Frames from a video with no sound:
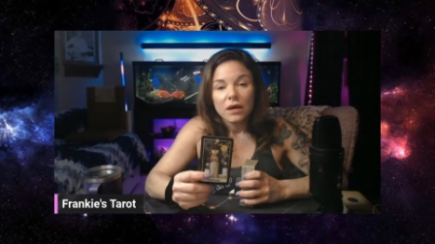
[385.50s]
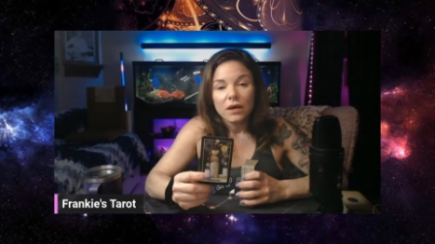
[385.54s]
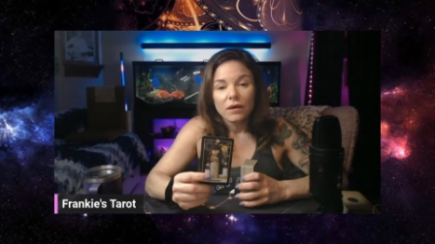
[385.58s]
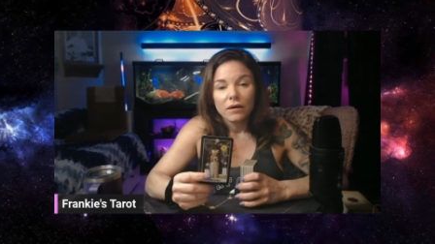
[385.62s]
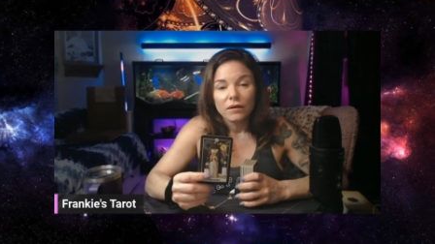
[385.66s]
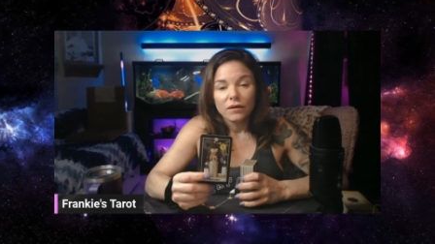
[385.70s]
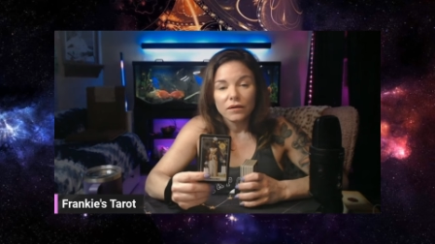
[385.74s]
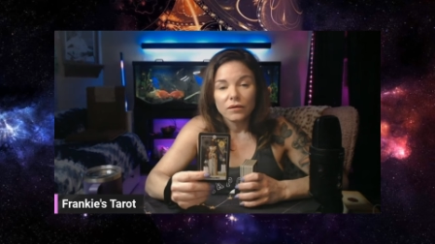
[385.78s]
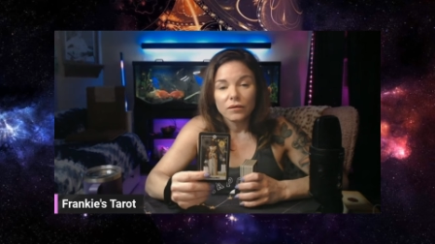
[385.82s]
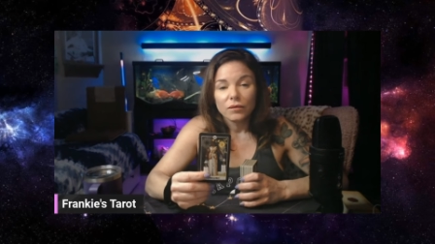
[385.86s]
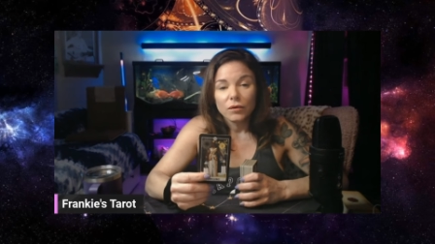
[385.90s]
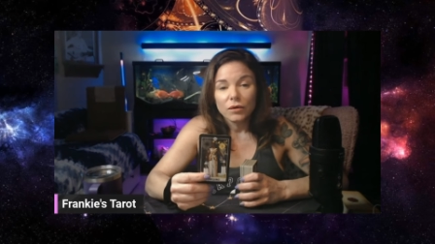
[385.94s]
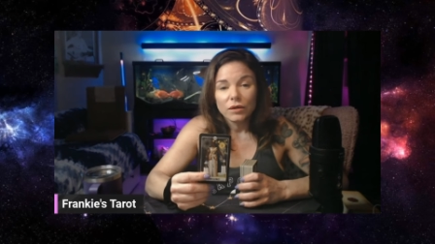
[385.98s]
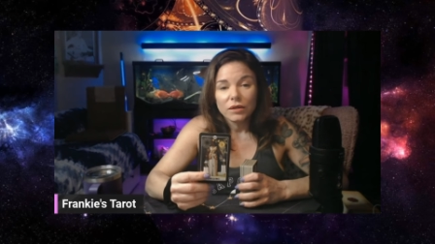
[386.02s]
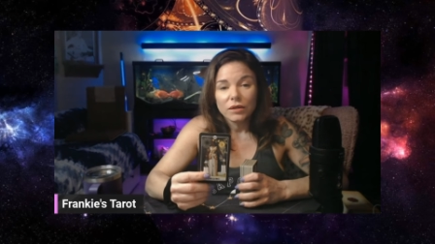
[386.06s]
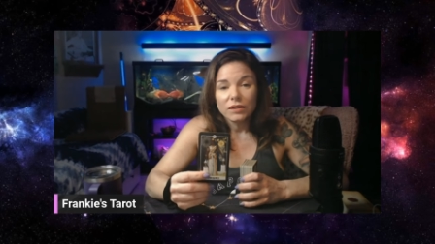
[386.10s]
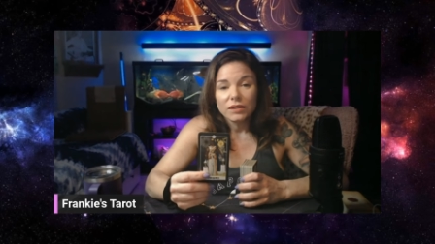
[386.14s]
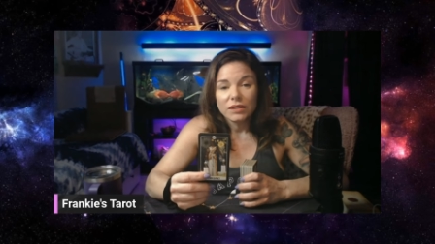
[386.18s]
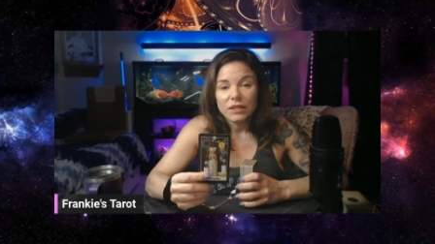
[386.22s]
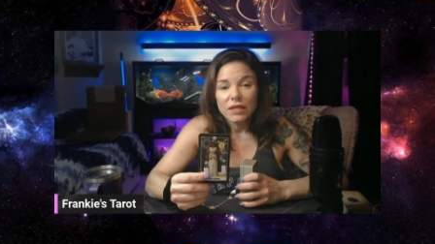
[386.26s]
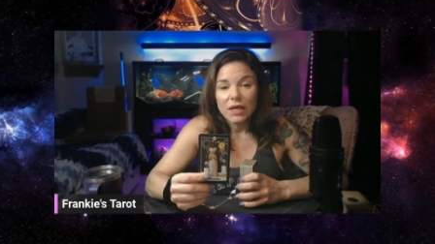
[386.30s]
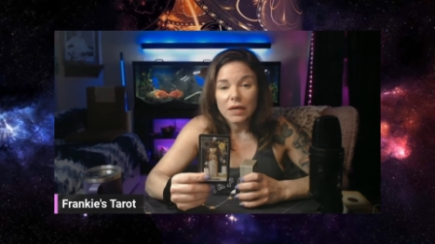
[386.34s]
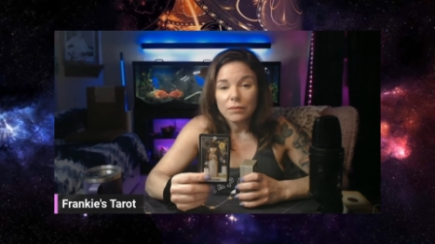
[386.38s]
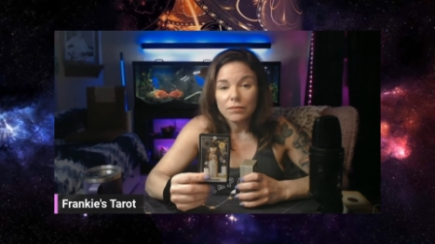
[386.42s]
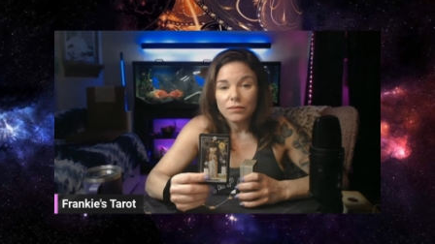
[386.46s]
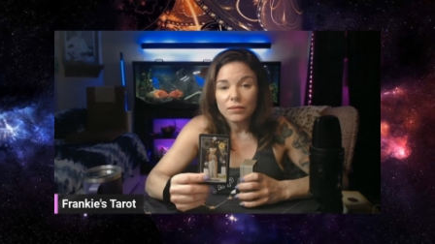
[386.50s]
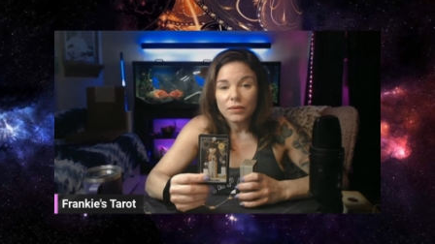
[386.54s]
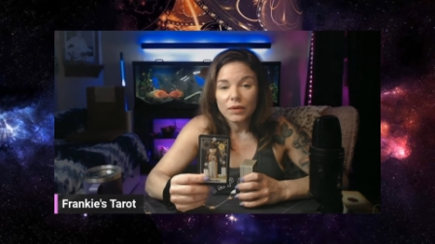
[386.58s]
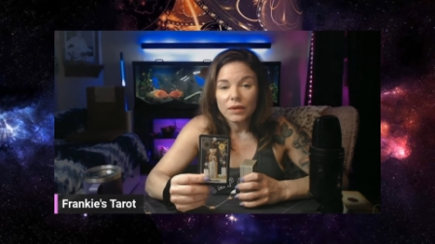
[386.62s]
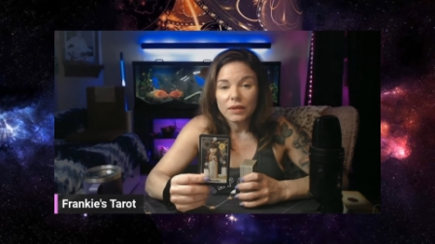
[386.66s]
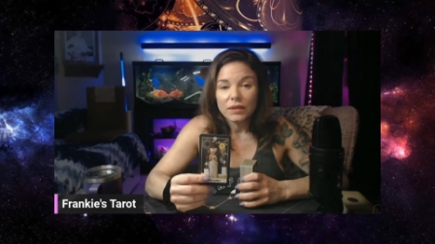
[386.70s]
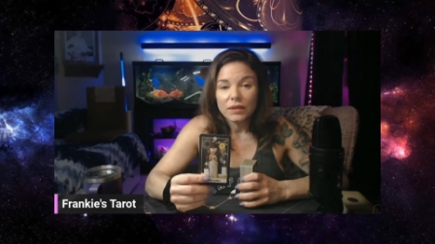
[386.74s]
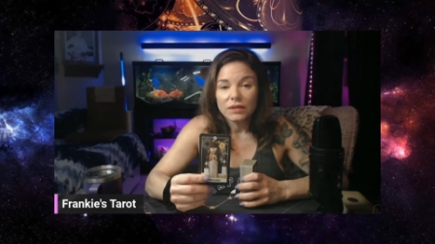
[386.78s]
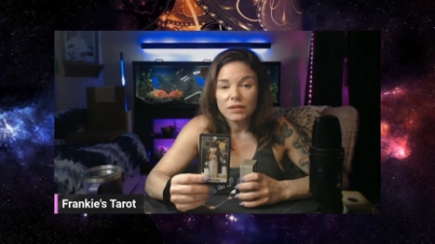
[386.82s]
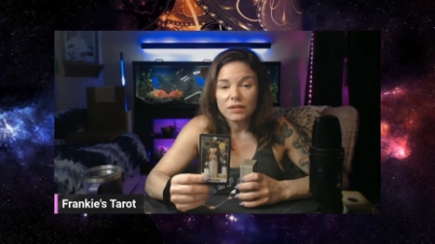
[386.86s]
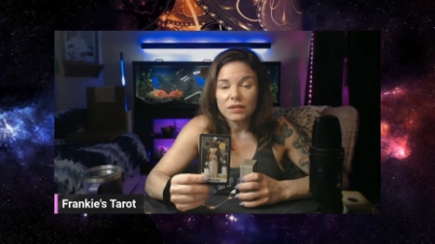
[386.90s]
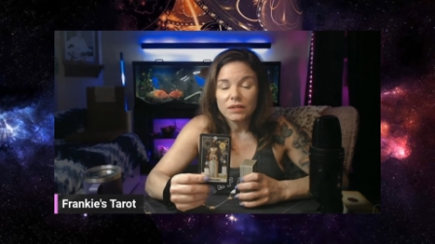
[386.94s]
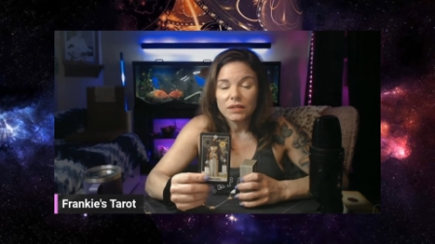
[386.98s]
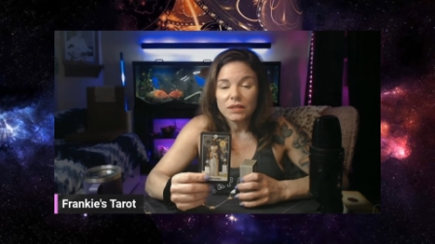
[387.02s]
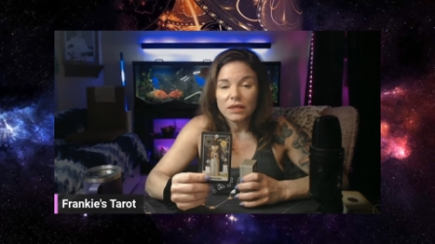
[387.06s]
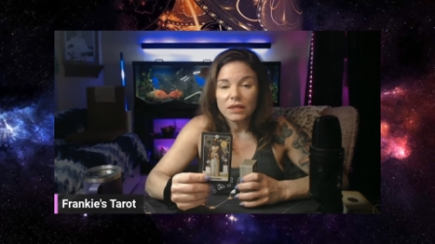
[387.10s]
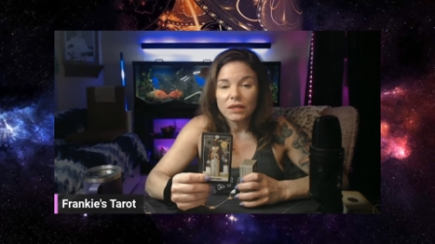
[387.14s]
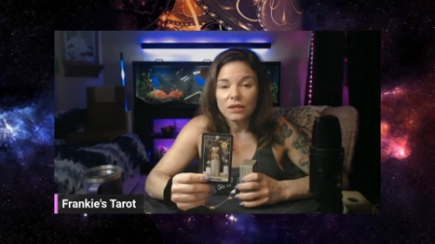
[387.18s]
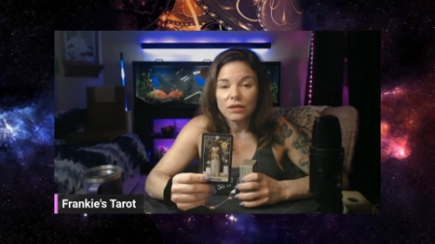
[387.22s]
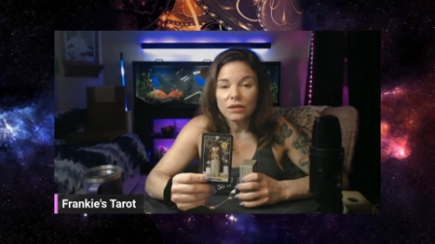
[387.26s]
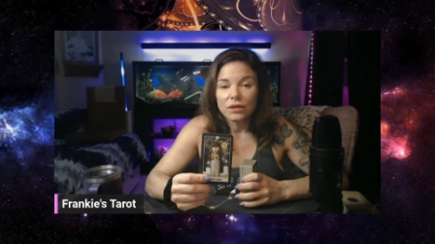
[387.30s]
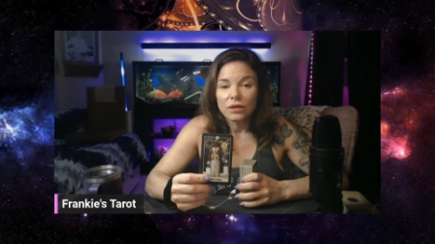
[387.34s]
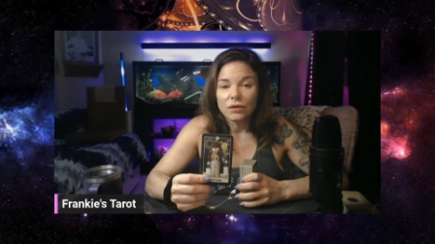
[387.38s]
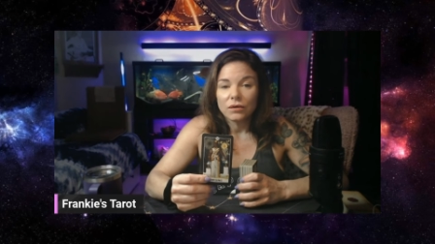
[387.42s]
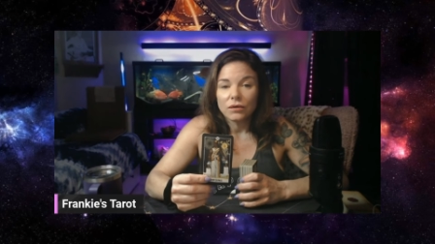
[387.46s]
The word temperance,
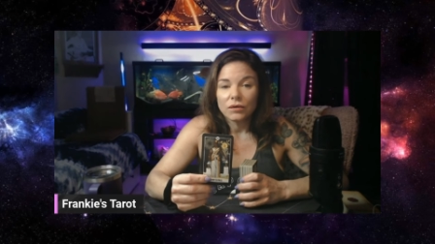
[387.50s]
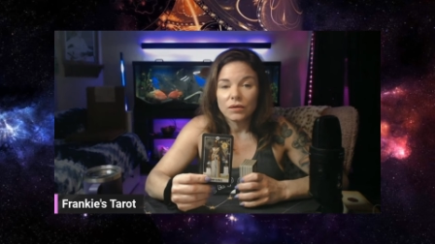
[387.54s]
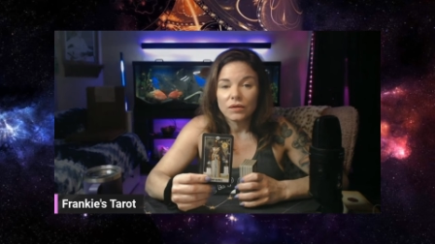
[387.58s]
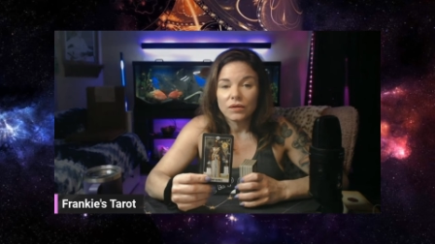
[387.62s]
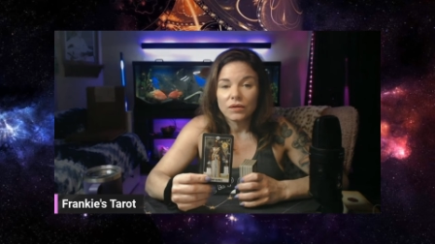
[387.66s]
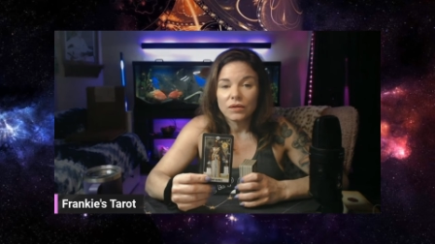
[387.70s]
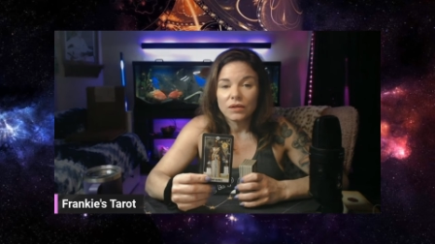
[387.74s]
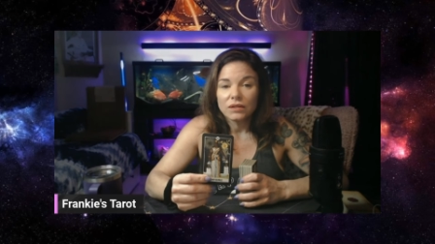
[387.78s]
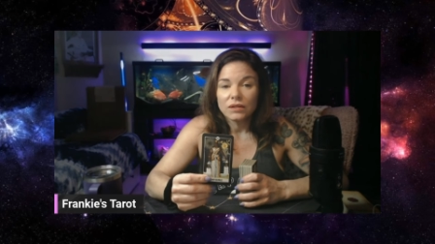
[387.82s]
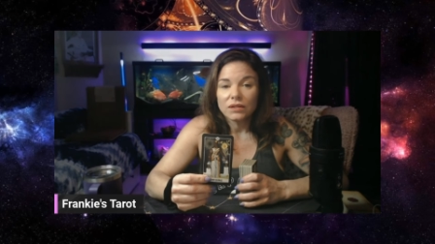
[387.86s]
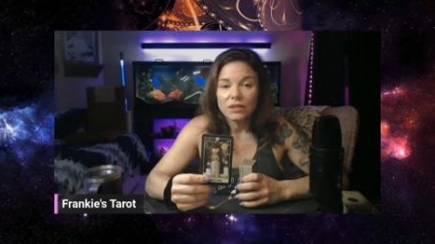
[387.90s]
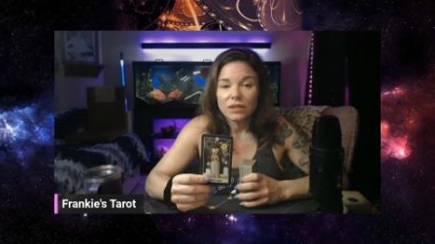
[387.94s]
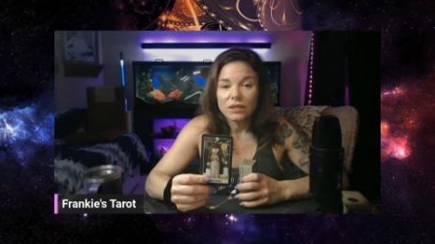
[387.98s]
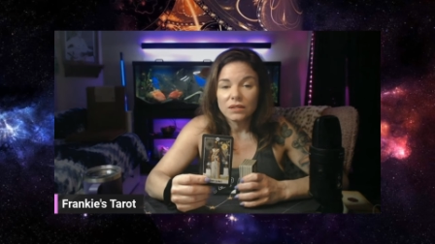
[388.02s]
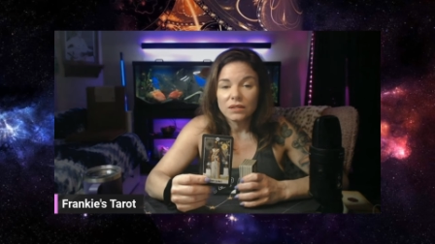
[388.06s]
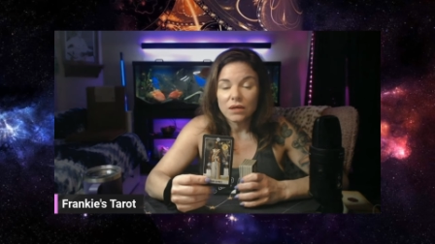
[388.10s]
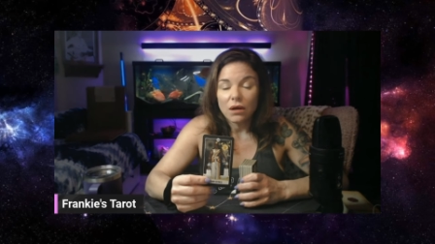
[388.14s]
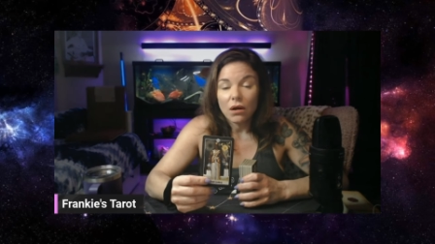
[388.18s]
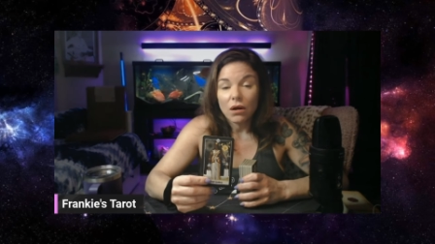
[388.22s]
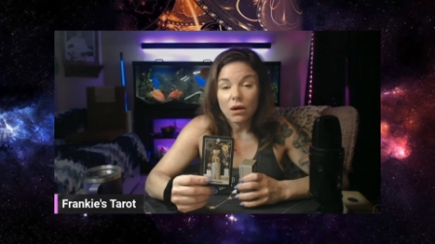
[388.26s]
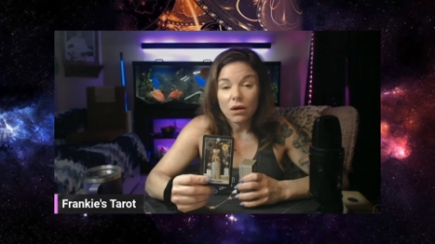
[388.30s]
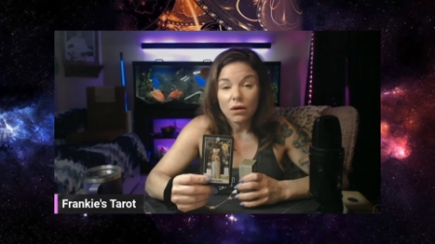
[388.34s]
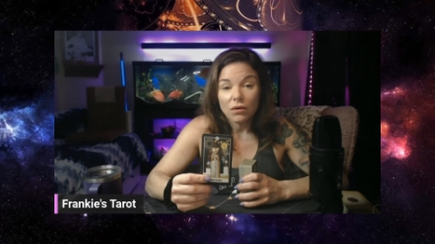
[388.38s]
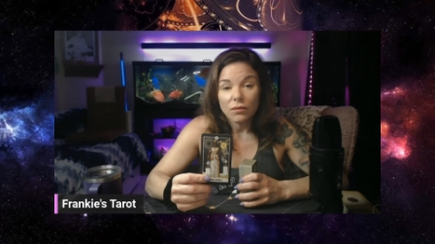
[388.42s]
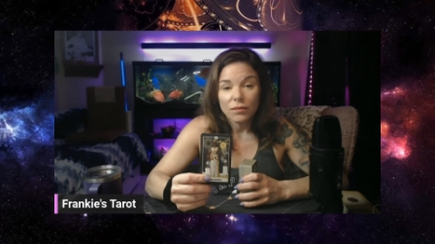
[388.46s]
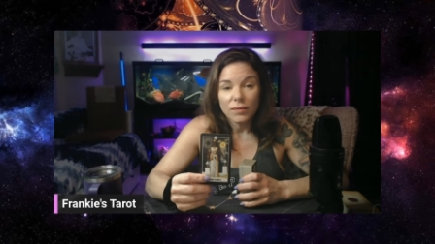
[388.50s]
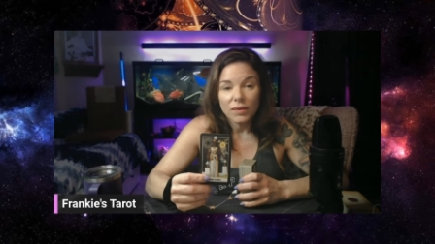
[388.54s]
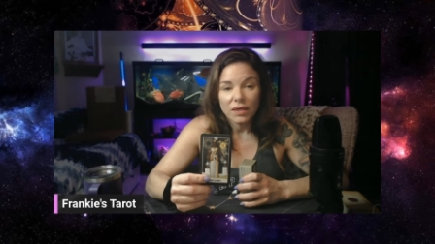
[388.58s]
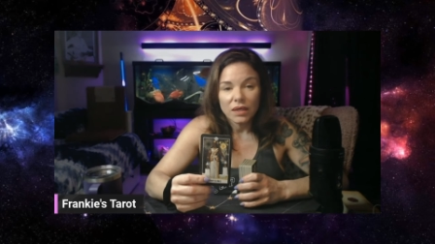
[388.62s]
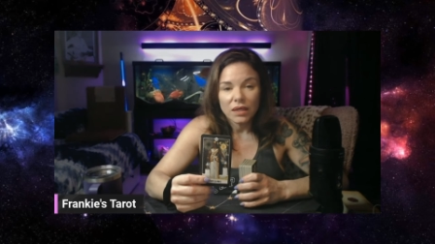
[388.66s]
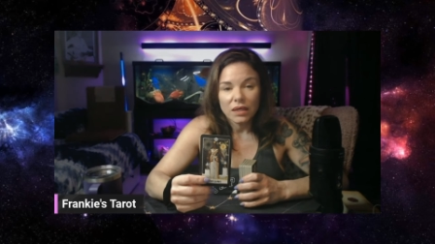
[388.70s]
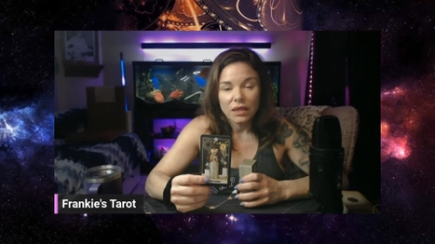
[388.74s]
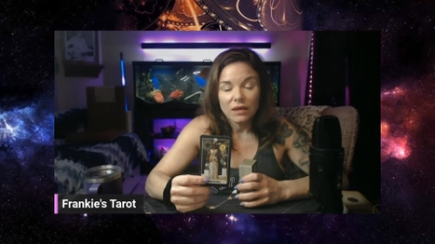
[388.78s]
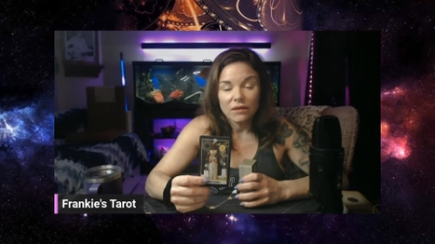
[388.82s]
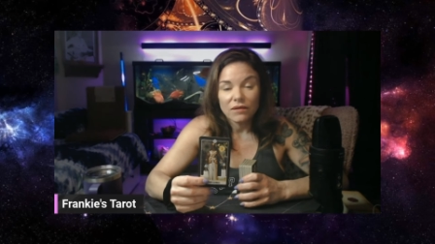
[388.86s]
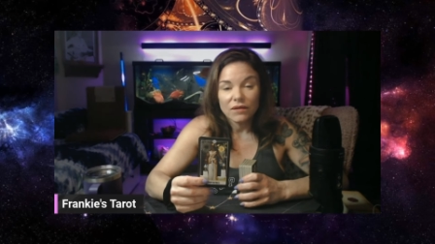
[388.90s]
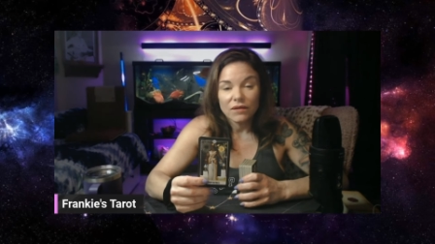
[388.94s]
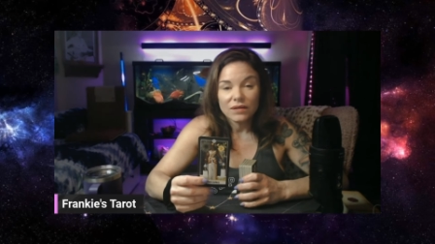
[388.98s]
you know, this is harmony.